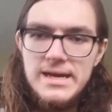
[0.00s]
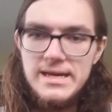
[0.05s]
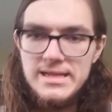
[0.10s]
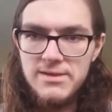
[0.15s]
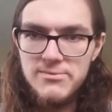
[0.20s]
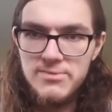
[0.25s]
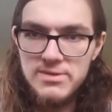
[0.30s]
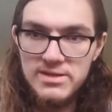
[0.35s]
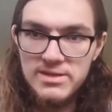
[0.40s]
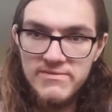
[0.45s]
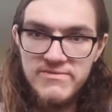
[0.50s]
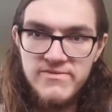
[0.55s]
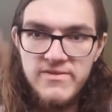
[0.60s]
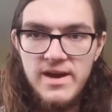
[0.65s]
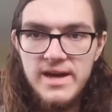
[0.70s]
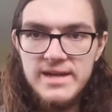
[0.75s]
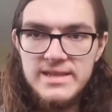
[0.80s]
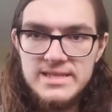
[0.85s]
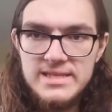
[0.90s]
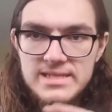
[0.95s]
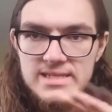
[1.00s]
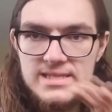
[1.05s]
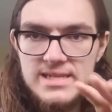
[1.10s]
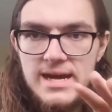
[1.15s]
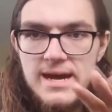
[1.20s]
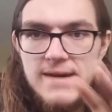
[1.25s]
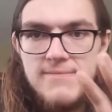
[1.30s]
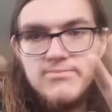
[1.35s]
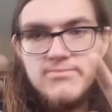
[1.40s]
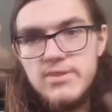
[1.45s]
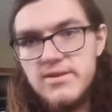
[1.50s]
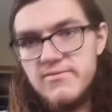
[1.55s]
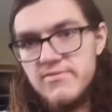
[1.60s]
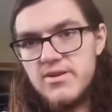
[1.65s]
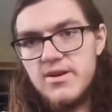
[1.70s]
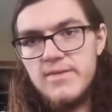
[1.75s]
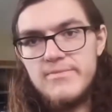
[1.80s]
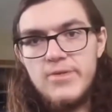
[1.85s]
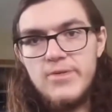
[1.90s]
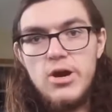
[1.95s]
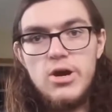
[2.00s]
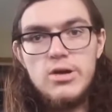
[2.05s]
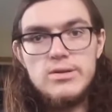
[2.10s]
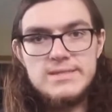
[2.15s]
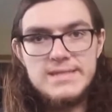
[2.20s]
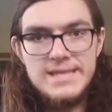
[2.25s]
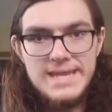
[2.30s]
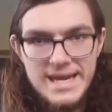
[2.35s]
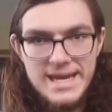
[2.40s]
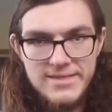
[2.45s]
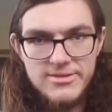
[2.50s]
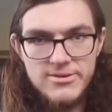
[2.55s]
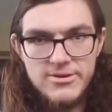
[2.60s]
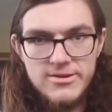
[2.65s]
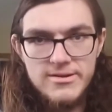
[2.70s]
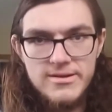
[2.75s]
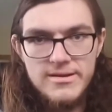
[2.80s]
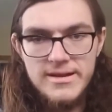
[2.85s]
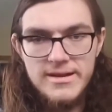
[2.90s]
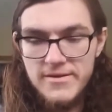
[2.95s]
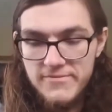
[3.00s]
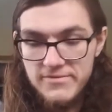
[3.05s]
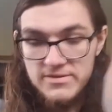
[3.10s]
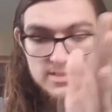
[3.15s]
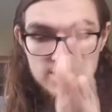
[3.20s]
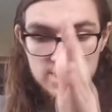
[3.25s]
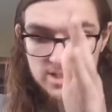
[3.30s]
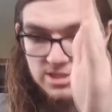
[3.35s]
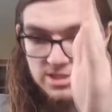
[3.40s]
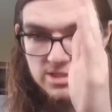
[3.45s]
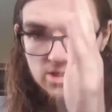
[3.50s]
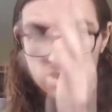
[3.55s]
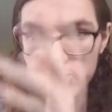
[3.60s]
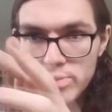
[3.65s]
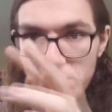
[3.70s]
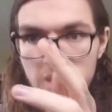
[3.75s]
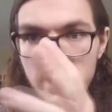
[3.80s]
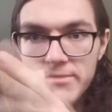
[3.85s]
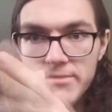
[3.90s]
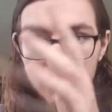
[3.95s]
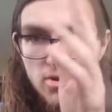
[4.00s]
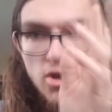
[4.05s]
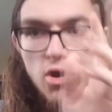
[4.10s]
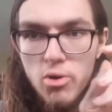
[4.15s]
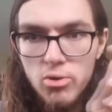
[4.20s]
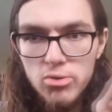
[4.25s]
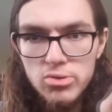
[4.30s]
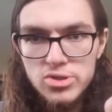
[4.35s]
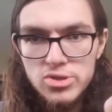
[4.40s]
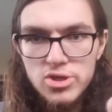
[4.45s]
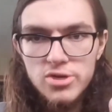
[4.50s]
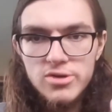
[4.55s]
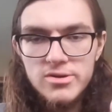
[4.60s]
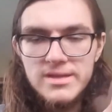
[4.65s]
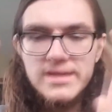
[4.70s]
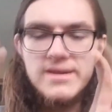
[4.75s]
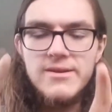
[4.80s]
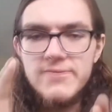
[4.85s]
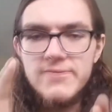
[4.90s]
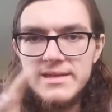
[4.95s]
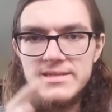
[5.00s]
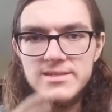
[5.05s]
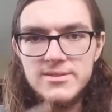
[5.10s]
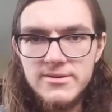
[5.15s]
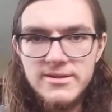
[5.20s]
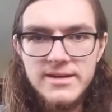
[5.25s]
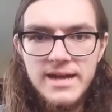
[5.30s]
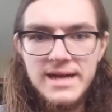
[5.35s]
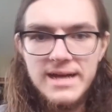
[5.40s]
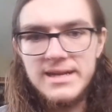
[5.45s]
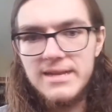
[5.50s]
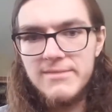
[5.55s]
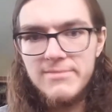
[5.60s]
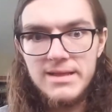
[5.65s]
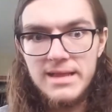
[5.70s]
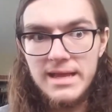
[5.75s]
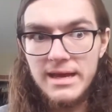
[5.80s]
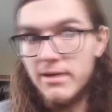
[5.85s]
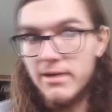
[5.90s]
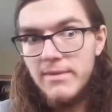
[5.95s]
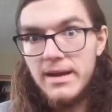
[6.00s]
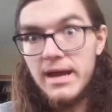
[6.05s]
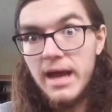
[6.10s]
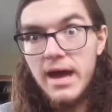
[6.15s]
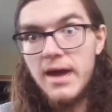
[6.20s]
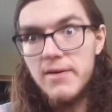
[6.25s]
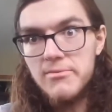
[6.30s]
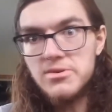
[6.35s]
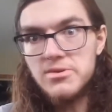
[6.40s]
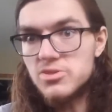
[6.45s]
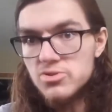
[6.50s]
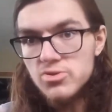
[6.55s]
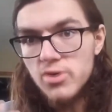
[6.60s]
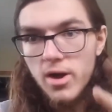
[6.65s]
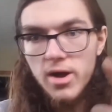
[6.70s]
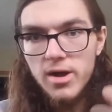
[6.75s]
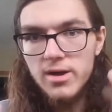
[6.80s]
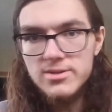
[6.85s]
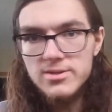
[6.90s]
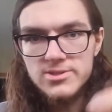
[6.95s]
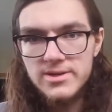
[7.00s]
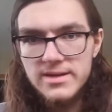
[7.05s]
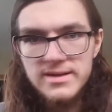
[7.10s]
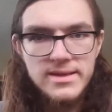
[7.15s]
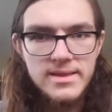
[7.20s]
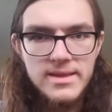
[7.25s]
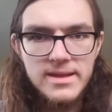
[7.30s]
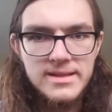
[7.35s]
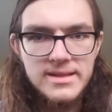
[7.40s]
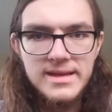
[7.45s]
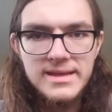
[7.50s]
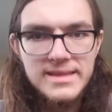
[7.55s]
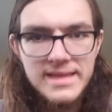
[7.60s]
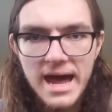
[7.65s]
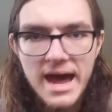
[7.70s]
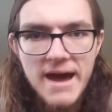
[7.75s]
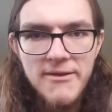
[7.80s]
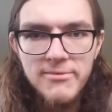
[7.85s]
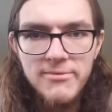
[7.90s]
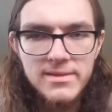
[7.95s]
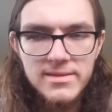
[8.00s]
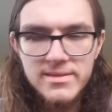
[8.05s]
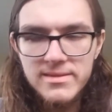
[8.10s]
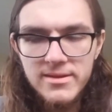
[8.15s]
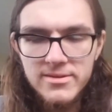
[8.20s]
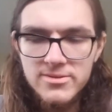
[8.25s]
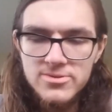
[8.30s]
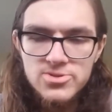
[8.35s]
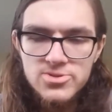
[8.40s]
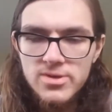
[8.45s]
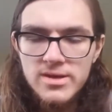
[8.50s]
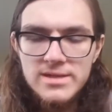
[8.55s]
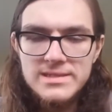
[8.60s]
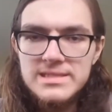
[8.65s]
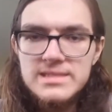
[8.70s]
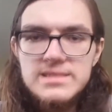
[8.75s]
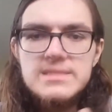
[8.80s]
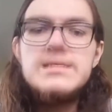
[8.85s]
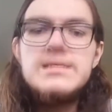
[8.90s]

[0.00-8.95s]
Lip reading: And then when you finally stop, give it up altogether, if it's just straight up cold turkey, okay, so you're not going to be like, oh my god, withdrawals or anything like that with other drugs.